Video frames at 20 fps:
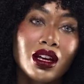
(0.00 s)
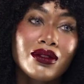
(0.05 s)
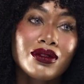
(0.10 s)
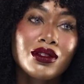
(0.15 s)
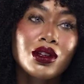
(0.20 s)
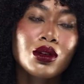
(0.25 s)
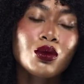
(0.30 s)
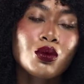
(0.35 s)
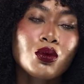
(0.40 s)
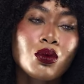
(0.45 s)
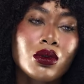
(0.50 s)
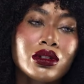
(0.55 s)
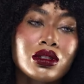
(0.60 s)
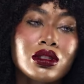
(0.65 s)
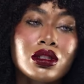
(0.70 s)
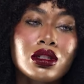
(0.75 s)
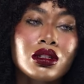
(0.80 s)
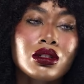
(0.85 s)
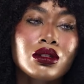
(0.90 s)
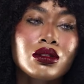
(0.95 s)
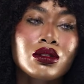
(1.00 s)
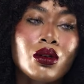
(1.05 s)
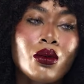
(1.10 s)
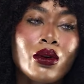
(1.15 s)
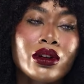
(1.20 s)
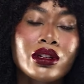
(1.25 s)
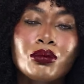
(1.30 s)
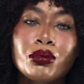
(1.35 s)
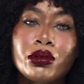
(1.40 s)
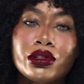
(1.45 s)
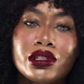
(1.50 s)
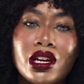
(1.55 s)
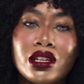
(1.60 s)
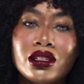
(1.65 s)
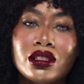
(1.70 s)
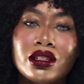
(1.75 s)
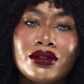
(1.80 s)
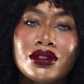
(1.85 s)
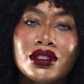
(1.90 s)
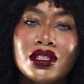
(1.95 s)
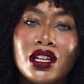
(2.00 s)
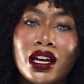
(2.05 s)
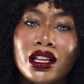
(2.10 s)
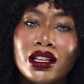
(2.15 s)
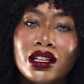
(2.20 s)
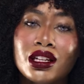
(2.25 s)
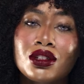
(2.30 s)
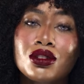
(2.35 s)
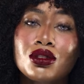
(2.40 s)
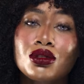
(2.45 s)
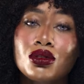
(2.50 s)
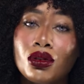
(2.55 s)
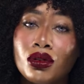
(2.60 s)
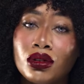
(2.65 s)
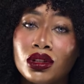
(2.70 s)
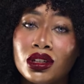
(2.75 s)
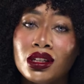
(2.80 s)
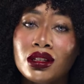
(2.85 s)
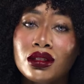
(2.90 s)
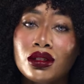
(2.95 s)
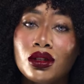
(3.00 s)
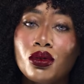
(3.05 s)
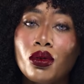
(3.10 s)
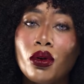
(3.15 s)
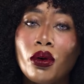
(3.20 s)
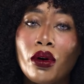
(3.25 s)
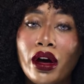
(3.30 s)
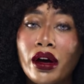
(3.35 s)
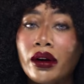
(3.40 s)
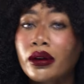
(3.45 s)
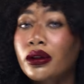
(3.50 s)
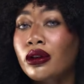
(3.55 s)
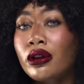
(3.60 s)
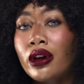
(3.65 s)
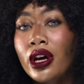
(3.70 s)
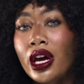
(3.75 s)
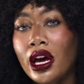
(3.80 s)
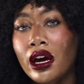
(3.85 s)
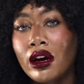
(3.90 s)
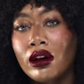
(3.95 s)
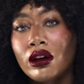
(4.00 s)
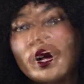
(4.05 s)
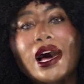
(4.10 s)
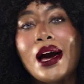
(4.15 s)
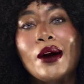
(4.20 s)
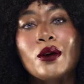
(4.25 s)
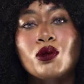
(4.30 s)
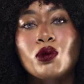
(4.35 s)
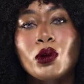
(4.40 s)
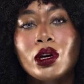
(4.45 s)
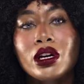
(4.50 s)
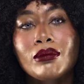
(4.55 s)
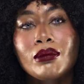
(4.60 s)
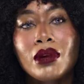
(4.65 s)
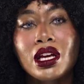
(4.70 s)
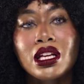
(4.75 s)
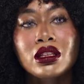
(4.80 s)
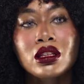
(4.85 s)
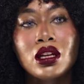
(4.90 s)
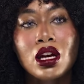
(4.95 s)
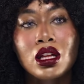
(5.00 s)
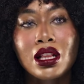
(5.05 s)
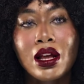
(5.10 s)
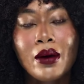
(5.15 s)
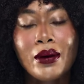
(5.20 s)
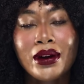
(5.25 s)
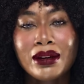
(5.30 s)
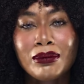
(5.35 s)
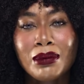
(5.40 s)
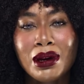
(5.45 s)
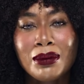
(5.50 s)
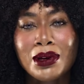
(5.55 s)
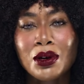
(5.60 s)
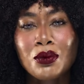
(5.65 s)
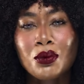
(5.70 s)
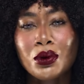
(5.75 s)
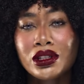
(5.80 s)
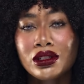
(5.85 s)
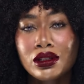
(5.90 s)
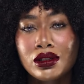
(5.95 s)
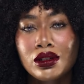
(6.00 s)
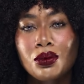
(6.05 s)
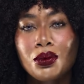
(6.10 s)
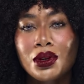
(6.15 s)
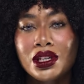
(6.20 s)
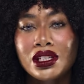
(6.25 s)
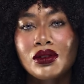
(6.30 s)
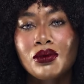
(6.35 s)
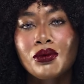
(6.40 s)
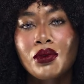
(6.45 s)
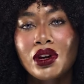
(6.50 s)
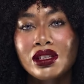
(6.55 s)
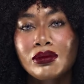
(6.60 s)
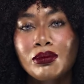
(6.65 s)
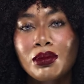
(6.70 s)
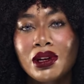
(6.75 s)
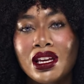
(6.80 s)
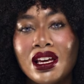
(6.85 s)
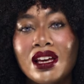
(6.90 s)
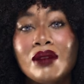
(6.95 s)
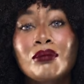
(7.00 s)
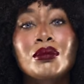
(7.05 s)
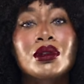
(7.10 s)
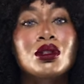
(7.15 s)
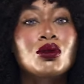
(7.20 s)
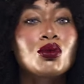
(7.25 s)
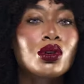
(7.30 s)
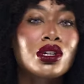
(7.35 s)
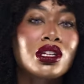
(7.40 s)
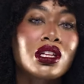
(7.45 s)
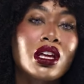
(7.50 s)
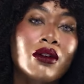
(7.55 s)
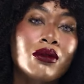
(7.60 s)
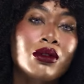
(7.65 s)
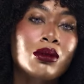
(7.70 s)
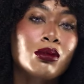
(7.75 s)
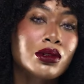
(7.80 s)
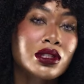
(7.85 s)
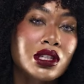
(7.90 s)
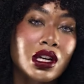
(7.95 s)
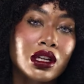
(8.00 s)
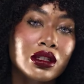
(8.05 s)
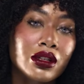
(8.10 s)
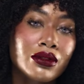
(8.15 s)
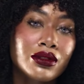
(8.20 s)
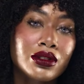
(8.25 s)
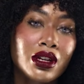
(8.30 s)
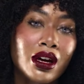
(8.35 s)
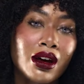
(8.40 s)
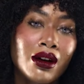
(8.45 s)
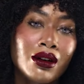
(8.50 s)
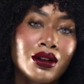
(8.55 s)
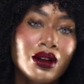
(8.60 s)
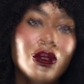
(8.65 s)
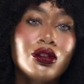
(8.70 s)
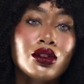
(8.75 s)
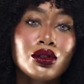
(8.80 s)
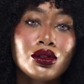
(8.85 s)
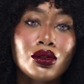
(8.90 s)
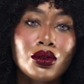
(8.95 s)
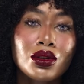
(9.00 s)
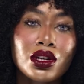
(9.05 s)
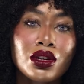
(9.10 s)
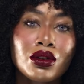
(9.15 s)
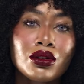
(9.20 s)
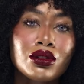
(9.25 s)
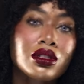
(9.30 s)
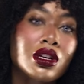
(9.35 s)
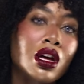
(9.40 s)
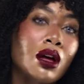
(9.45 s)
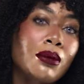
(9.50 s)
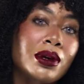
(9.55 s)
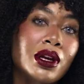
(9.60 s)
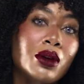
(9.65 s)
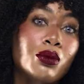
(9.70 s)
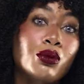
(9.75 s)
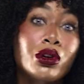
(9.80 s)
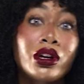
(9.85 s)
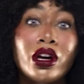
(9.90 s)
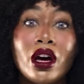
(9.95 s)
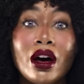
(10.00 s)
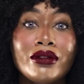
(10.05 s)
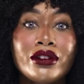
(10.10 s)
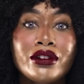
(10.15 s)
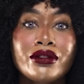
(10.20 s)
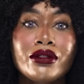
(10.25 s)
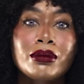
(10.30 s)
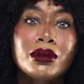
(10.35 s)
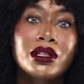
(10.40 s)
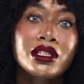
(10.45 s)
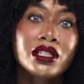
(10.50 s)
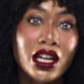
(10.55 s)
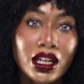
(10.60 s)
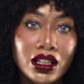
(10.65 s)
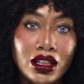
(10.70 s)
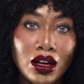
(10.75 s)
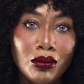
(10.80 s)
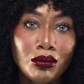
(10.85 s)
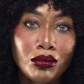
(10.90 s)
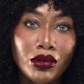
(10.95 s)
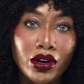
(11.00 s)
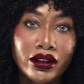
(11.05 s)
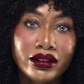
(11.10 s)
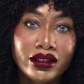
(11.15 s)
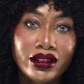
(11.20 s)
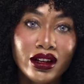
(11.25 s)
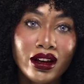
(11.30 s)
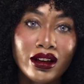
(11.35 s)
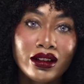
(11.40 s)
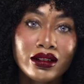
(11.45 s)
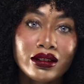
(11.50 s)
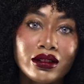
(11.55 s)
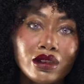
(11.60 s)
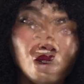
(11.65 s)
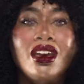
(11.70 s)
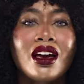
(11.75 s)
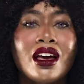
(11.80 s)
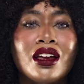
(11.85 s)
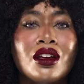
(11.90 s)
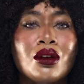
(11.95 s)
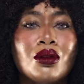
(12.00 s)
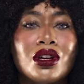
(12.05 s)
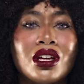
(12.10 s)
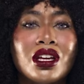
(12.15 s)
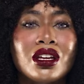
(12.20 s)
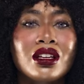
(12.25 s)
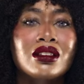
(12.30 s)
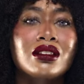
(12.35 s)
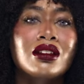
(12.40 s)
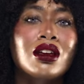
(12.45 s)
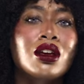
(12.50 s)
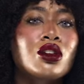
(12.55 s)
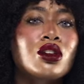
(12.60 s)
If you want to go on a protective styling journey to grow out your hair, I would recommend allowing maybe one to two weeks of respite in between every protective style, just so that your scalp can recover from the takedown process and you can